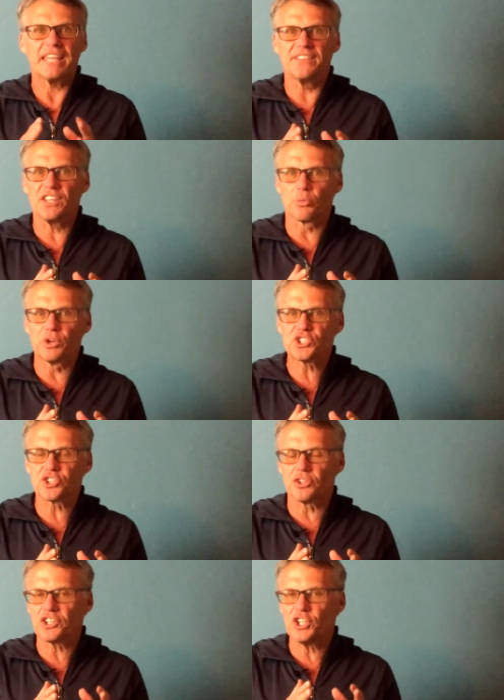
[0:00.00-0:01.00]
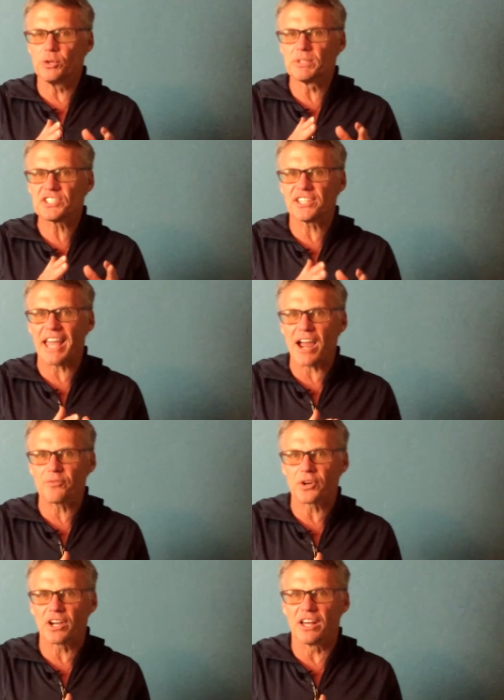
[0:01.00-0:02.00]
In the original humans in
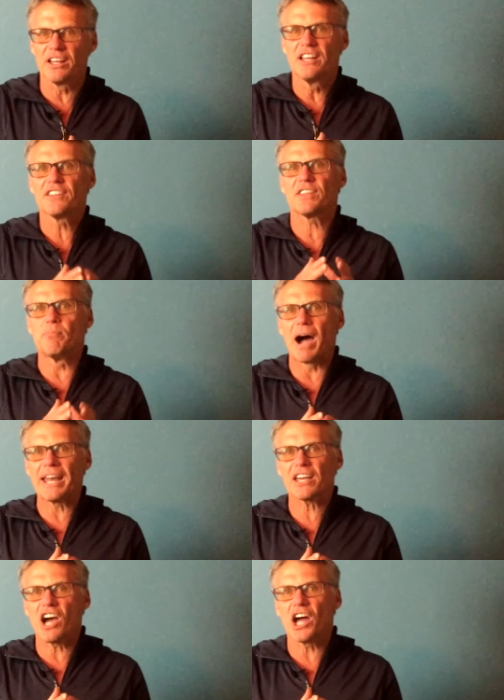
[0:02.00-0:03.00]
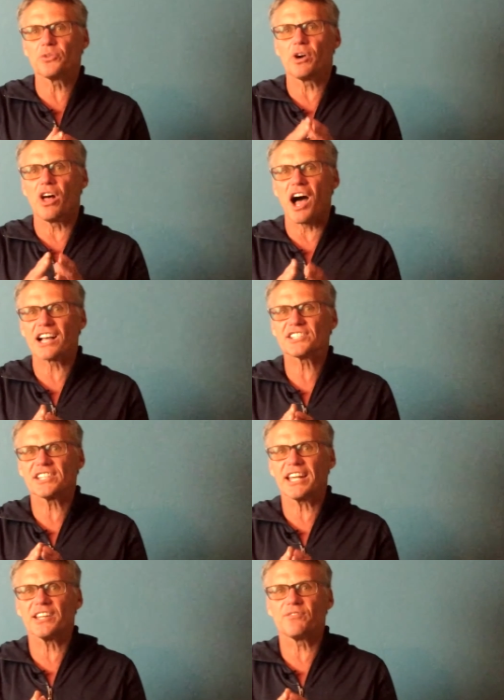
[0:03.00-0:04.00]
Africa, the mitochondrial
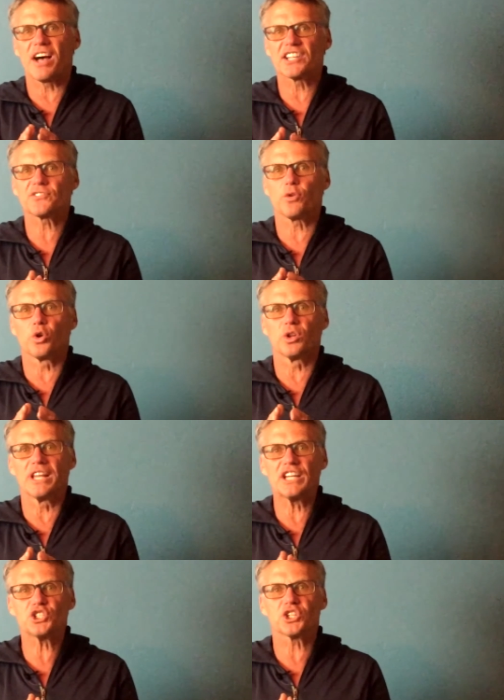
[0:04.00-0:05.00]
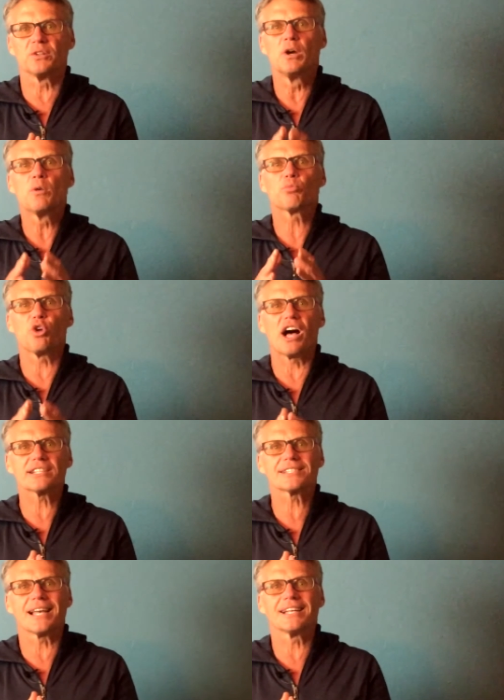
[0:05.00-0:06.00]
oxidative phosphorylation
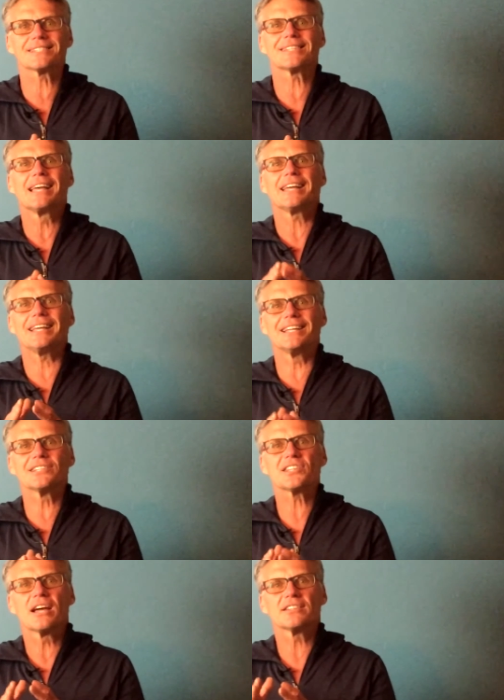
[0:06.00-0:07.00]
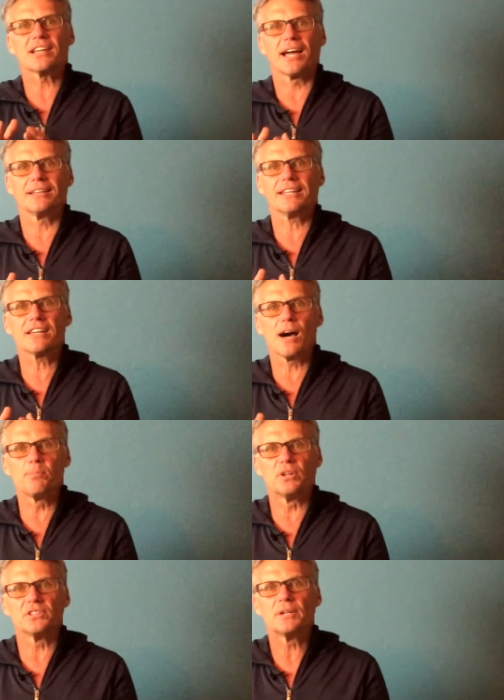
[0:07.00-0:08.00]
process is tightly
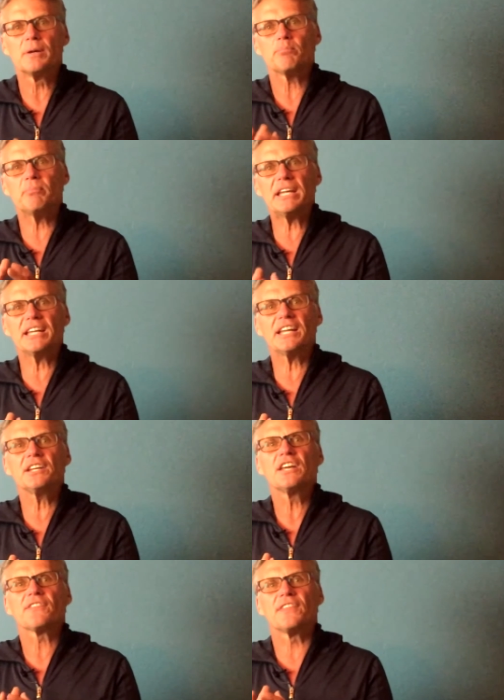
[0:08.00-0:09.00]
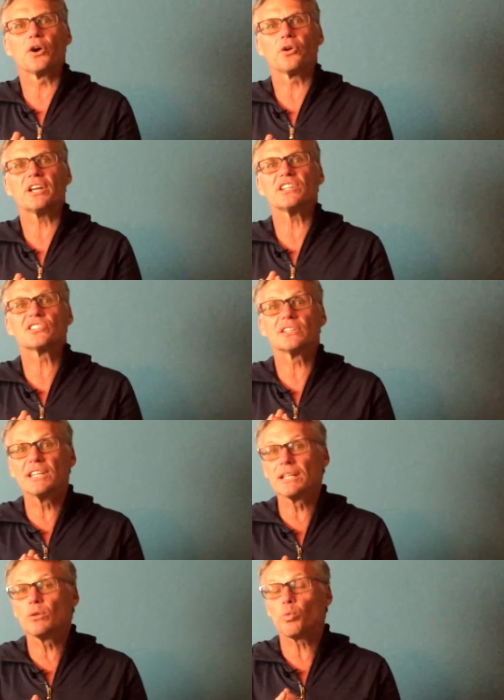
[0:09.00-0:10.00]
coupled, meaning there is
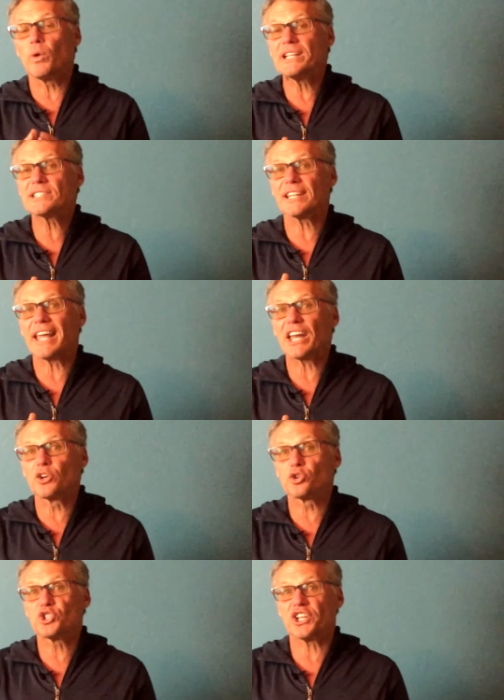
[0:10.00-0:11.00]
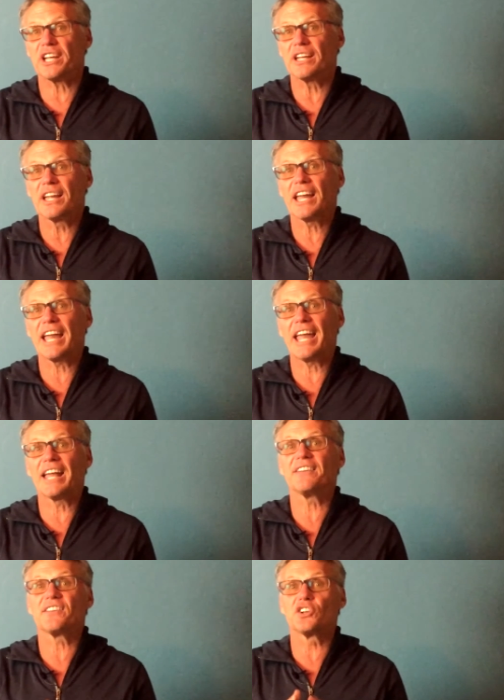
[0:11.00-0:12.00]
little wasted energy
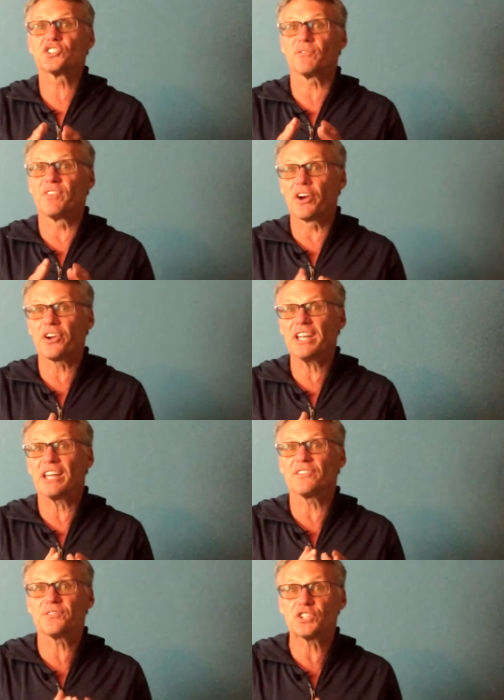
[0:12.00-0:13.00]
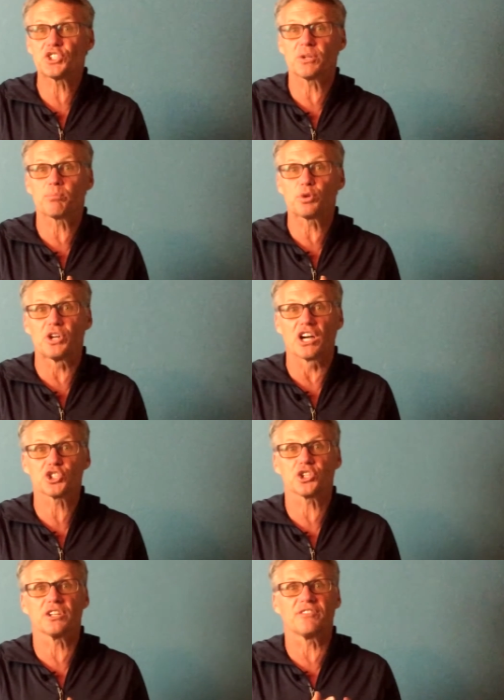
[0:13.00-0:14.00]
and there's a very efficient
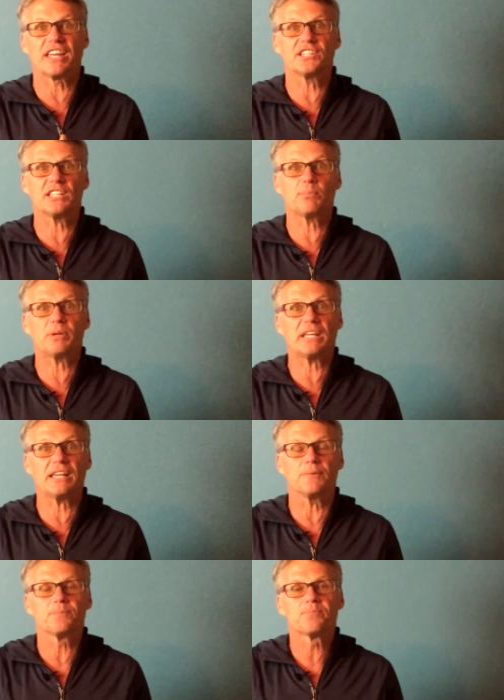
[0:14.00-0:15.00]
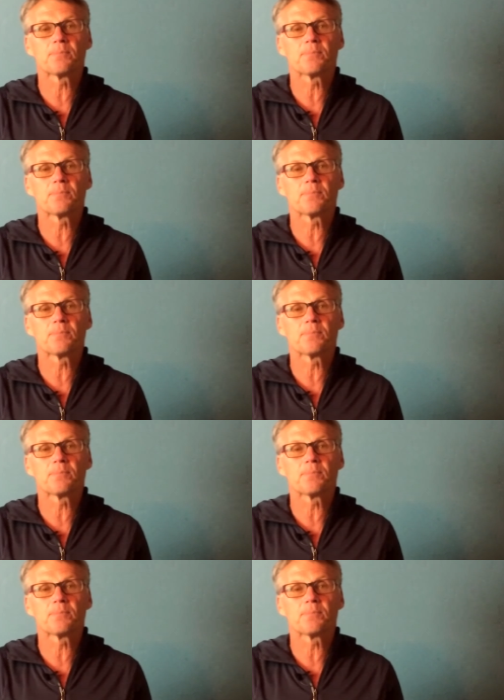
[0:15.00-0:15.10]
production of ATP.